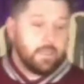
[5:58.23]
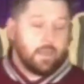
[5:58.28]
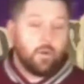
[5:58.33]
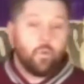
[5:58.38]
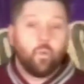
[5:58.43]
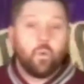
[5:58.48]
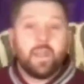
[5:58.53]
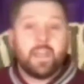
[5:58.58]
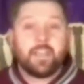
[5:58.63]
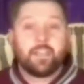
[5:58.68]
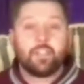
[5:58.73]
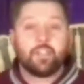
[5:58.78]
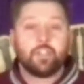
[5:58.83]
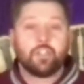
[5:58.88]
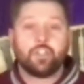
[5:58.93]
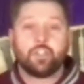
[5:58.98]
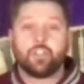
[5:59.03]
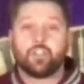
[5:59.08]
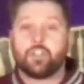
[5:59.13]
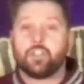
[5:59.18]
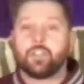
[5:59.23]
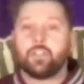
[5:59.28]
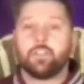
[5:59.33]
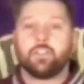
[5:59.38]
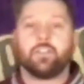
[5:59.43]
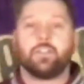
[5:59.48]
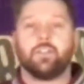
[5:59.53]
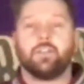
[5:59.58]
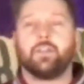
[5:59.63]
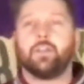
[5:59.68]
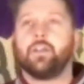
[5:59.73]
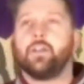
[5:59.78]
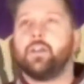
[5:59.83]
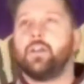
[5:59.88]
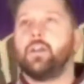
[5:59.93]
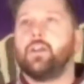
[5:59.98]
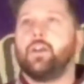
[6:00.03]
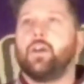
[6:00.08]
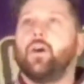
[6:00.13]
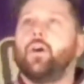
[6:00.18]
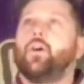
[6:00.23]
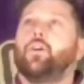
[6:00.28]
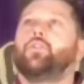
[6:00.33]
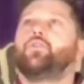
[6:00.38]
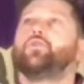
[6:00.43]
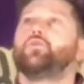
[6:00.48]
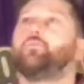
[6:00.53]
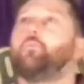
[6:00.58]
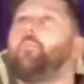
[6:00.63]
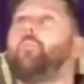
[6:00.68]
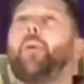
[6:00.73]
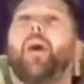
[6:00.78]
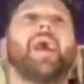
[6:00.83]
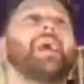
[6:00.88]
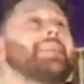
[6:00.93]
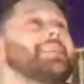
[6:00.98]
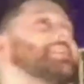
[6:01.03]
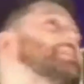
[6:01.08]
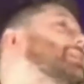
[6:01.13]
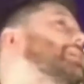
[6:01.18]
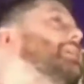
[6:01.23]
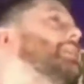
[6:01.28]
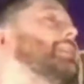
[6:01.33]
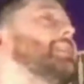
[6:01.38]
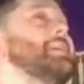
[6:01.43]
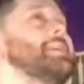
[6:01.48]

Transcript: A wish? Just bask in